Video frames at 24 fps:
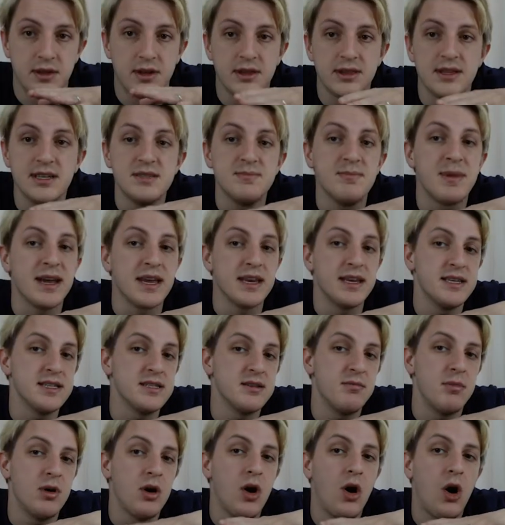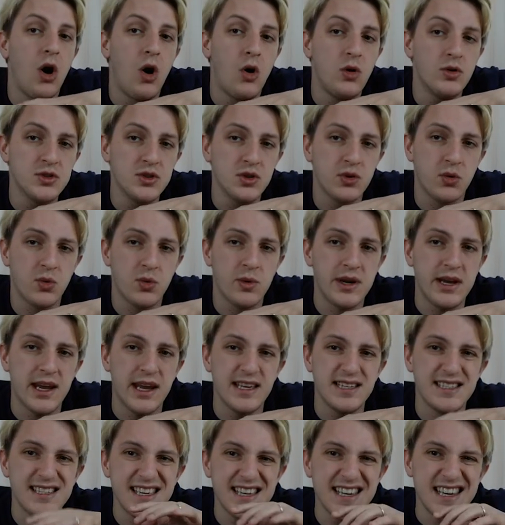This mechanism also
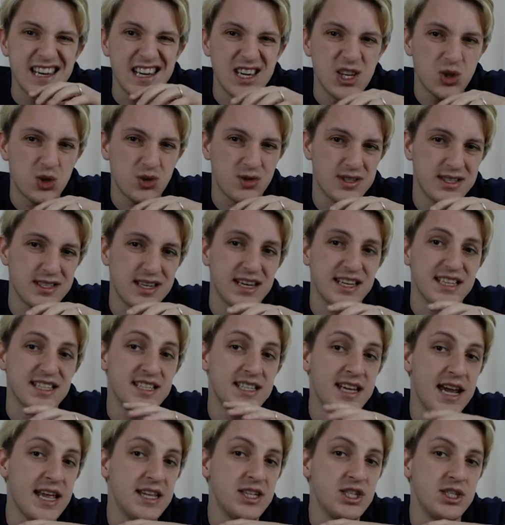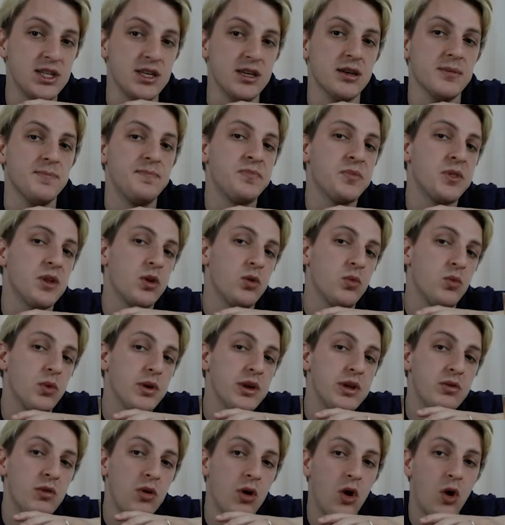creates an interesting tension where
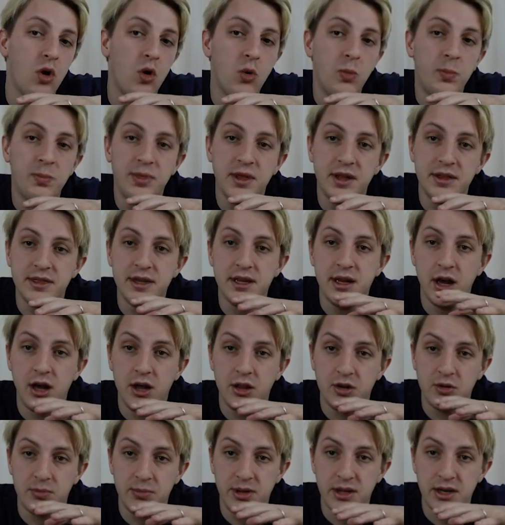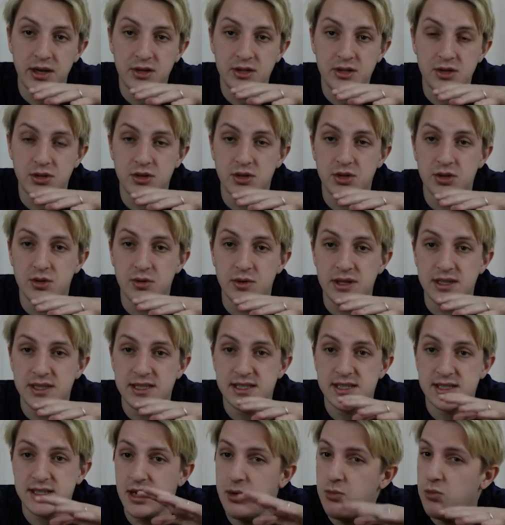you hope that the other players are doing
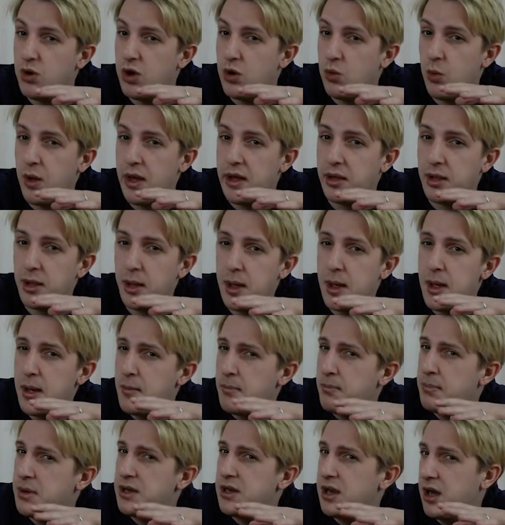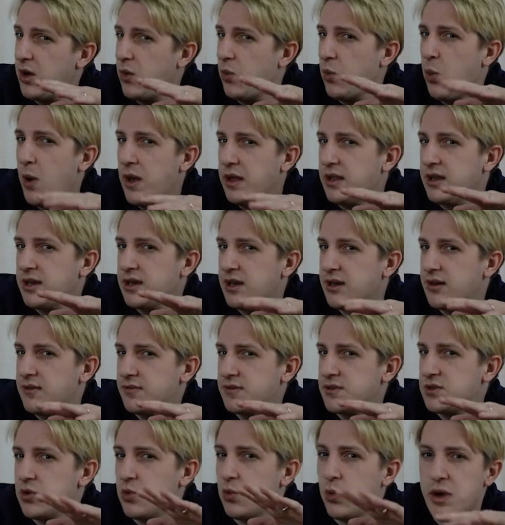somewhat well, but not well
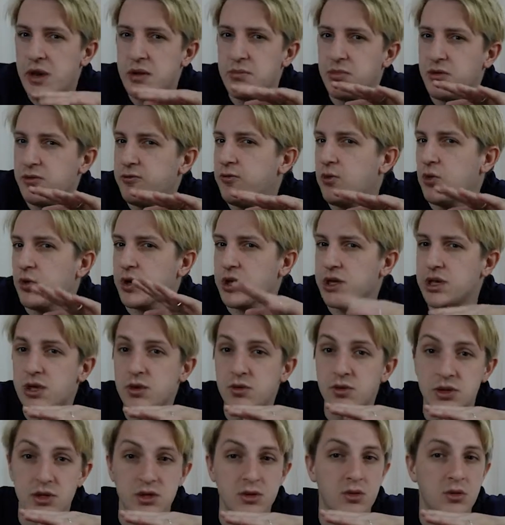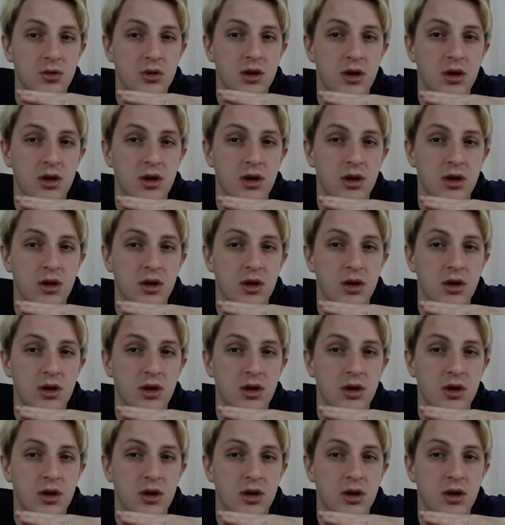enough to win before you do.